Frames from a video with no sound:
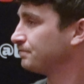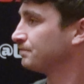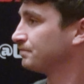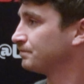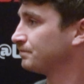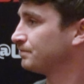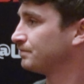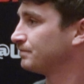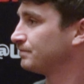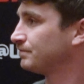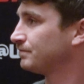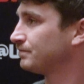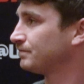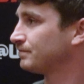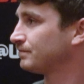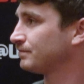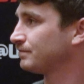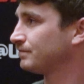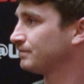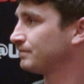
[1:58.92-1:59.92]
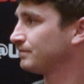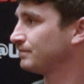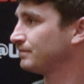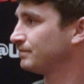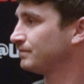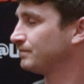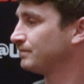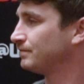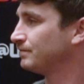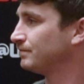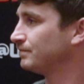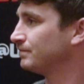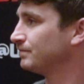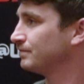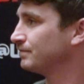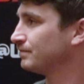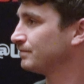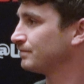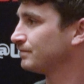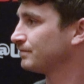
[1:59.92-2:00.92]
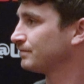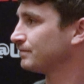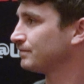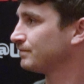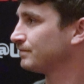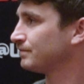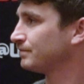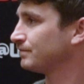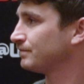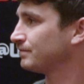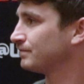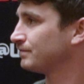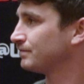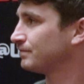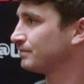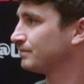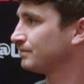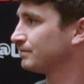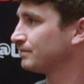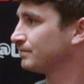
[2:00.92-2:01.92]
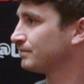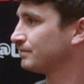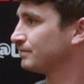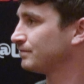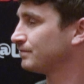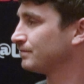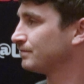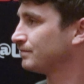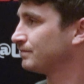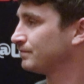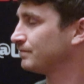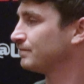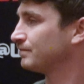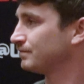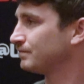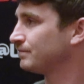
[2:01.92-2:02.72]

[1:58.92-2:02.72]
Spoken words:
[no speech]